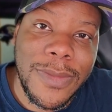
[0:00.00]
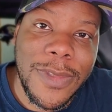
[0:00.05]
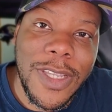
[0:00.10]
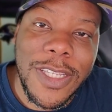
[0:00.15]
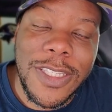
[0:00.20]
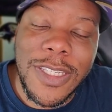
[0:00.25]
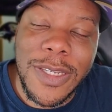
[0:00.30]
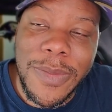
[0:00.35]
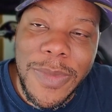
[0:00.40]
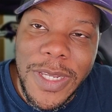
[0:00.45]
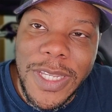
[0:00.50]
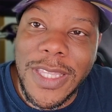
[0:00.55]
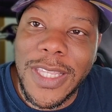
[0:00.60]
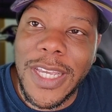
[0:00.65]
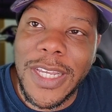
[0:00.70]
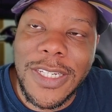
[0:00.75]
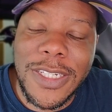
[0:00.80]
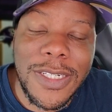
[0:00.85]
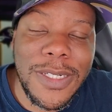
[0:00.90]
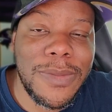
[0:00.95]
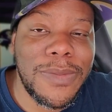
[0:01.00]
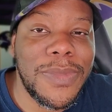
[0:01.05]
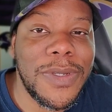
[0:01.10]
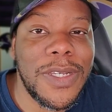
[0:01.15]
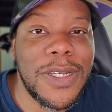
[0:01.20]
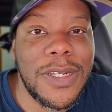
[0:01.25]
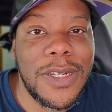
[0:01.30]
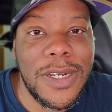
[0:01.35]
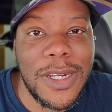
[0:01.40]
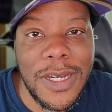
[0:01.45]
and to me that should be
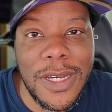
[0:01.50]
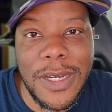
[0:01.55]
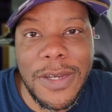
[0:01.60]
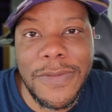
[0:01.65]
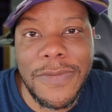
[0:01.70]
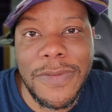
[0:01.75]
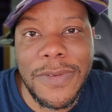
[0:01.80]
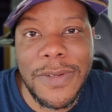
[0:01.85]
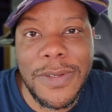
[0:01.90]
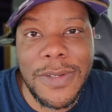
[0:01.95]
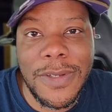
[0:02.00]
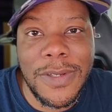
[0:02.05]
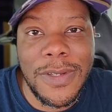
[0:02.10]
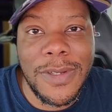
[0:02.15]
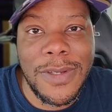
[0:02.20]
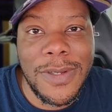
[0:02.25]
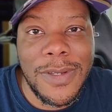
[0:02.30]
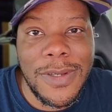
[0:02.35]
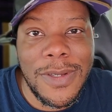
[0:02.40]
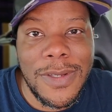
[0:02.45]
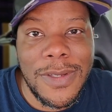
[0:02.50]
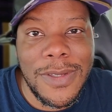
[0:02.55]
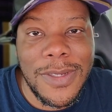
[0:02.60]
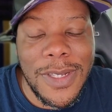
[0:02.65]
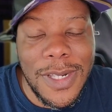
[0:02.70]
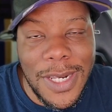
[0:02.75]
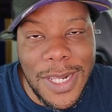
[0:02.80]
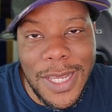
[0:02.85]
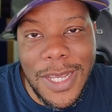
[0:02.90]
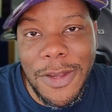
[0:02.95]
enough
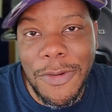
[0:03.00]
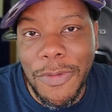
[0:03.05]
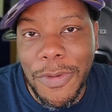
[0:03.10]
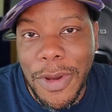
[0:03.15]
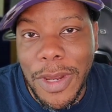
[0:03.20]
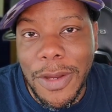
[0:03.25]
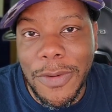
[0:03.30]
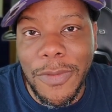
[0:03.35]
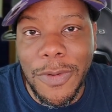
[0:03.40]
to let Greg